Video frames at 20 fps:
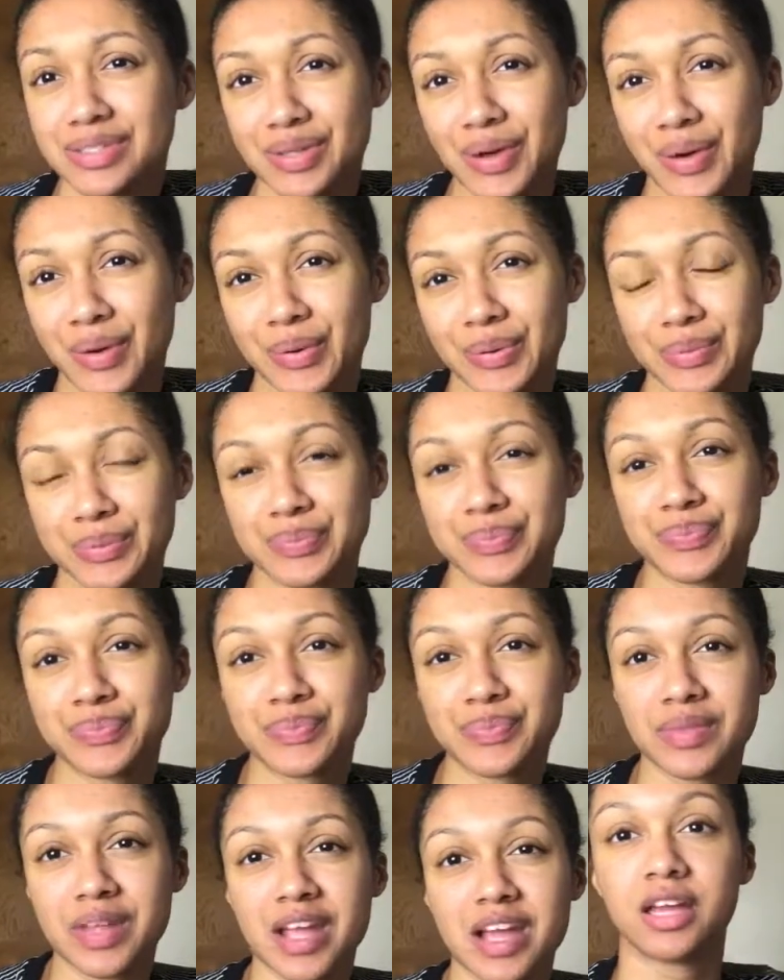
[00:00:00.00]
So
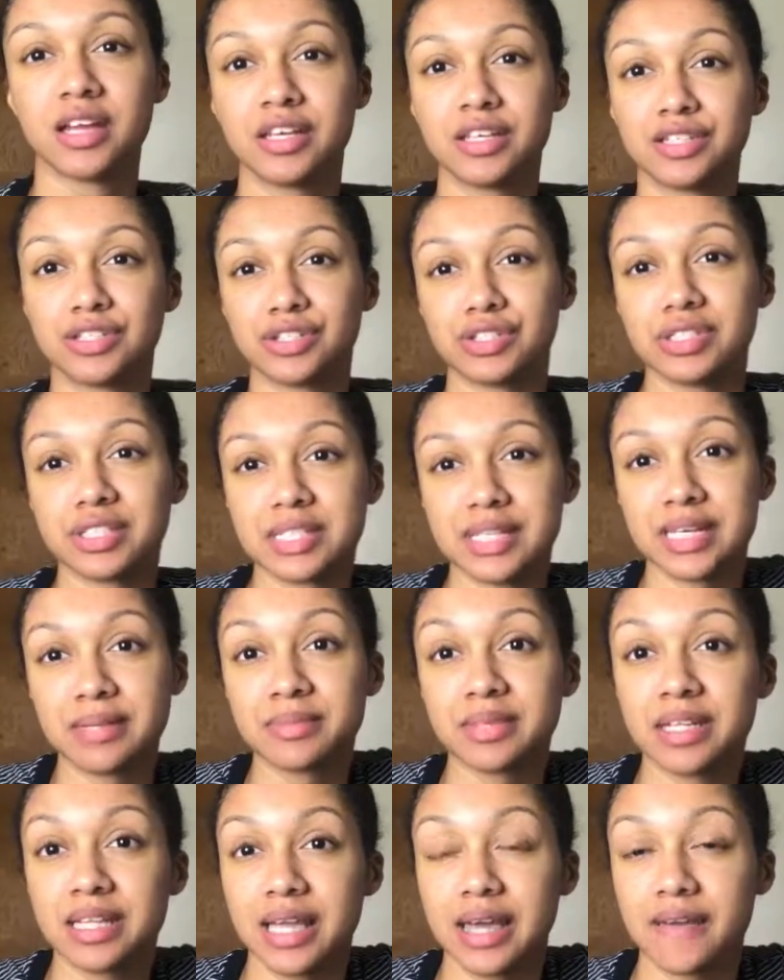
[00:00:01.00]
today I'm
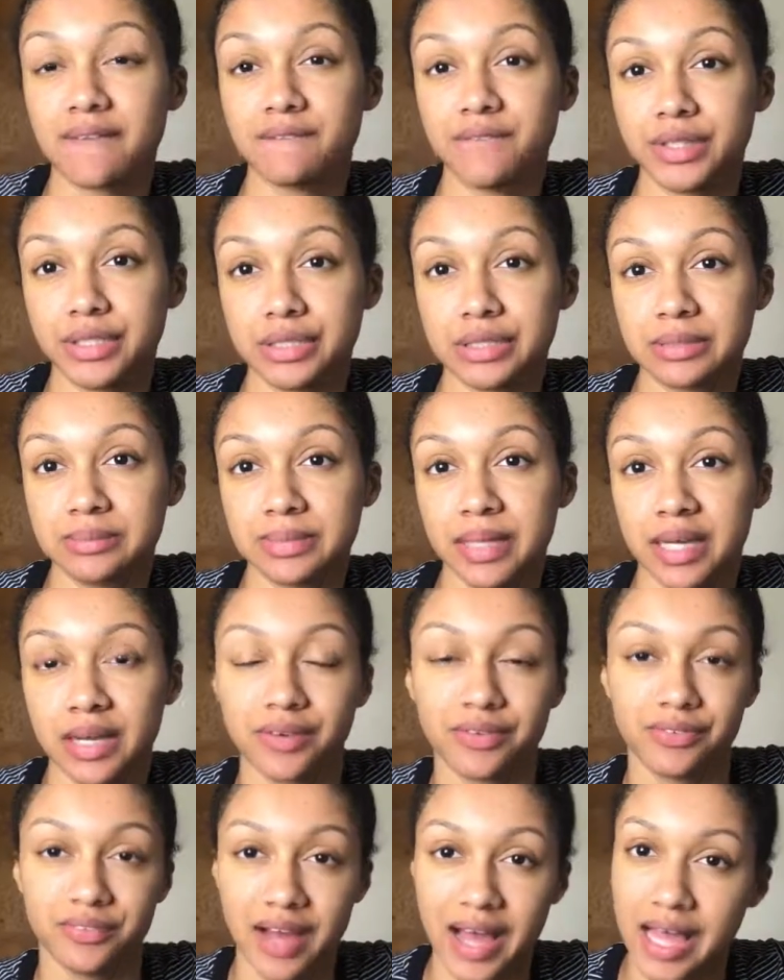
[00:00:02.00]
gonna like film like a
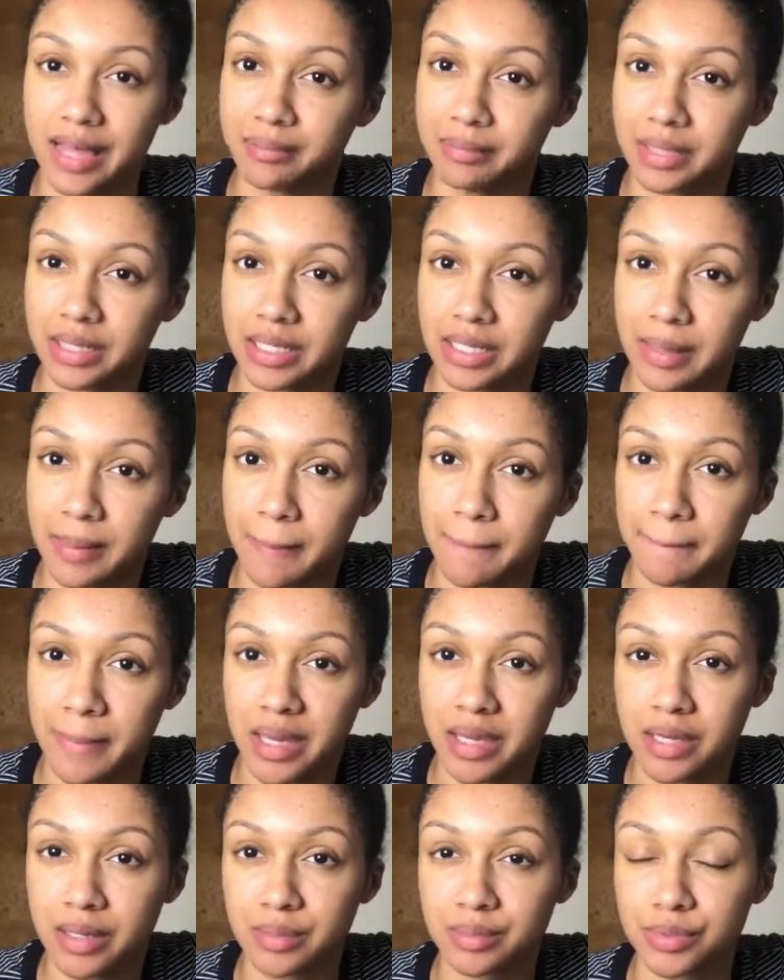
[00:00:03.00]
5-minute
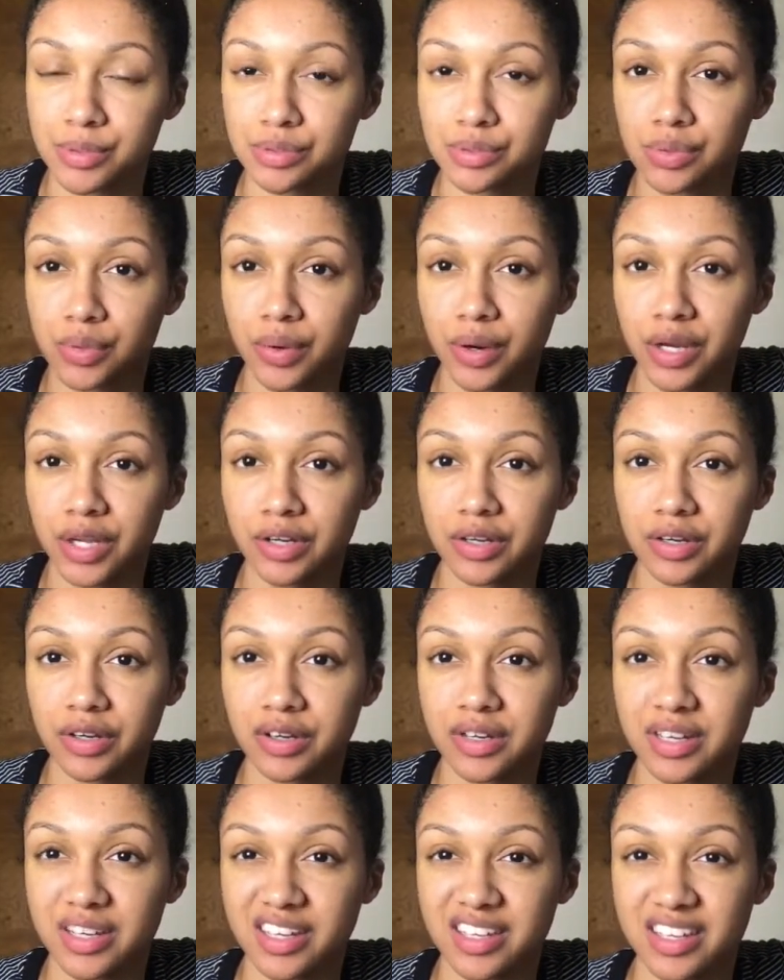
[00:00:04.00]
makeup tutorial
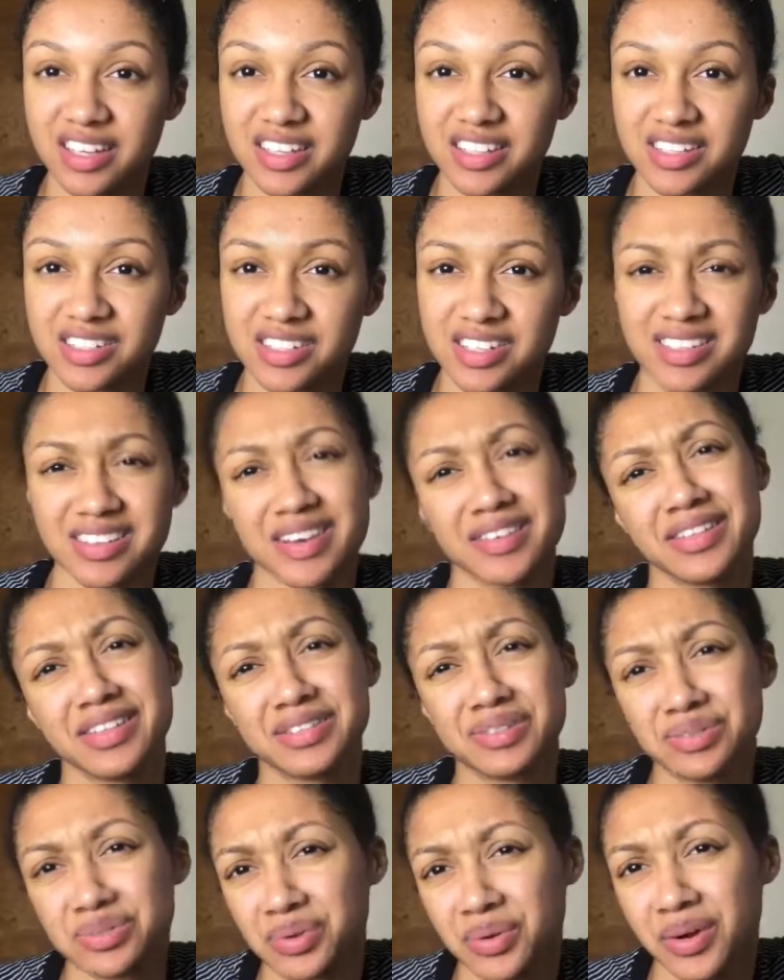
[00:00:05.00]
ish. Not really
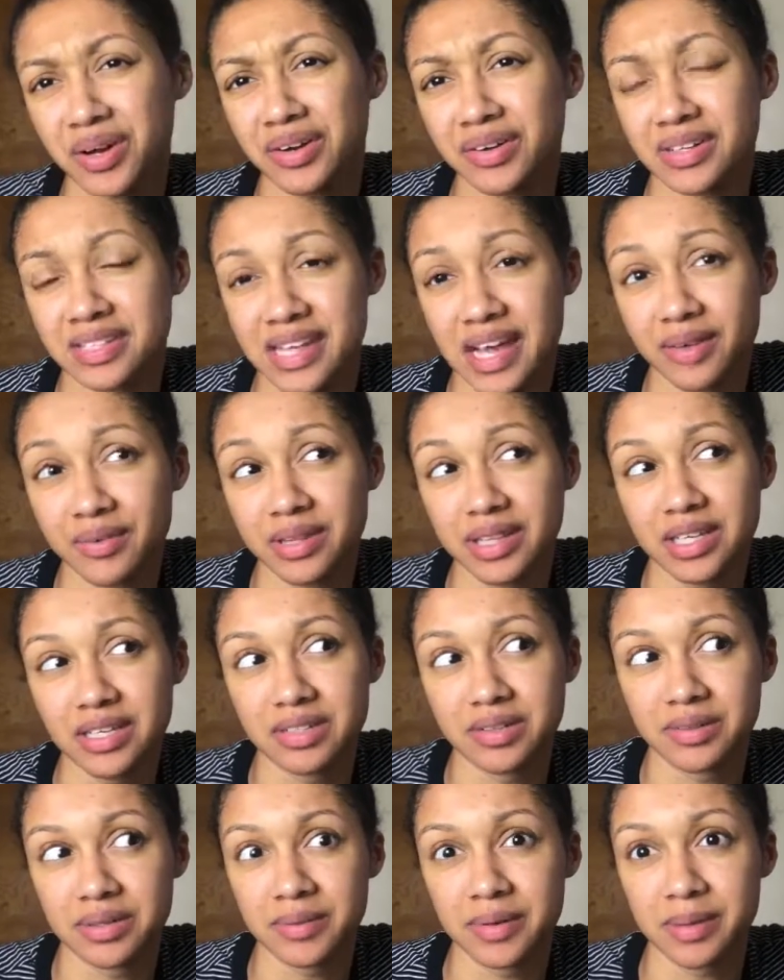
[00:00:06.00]
tutorial because I really
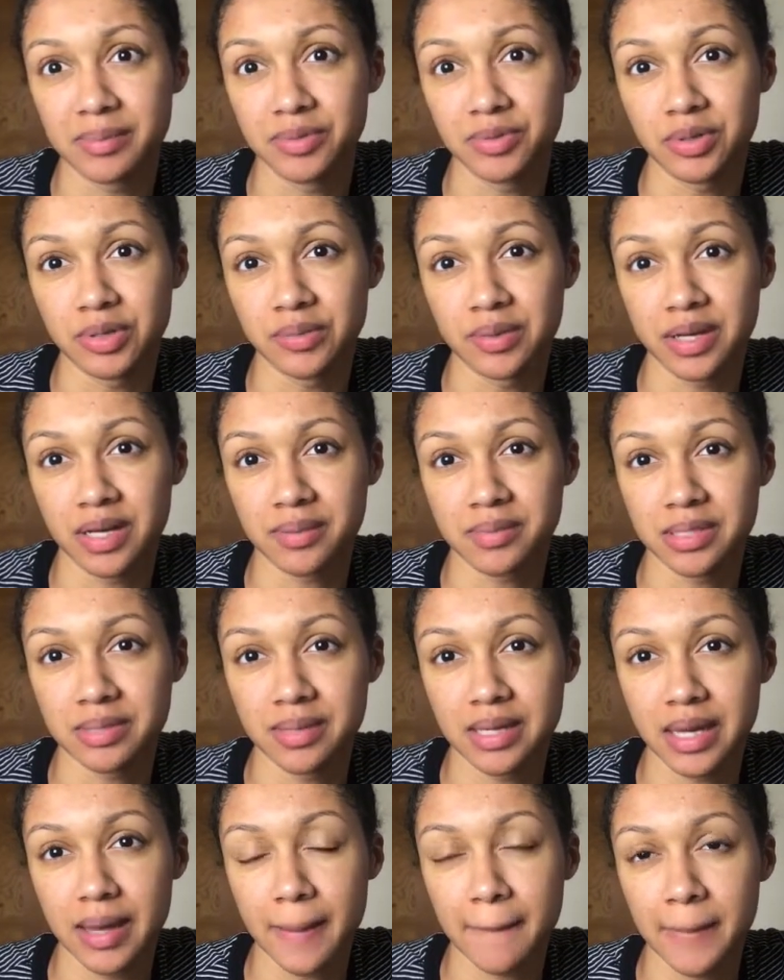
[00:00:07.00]
don't know what I'm doing when it comes to
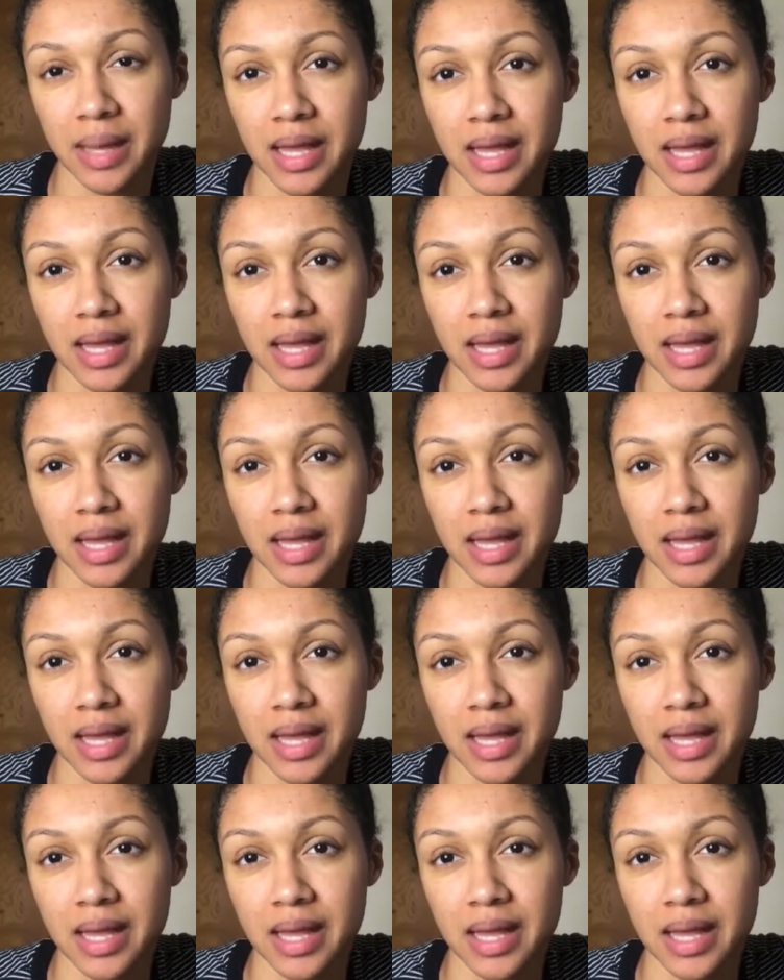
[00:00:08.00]
makeup.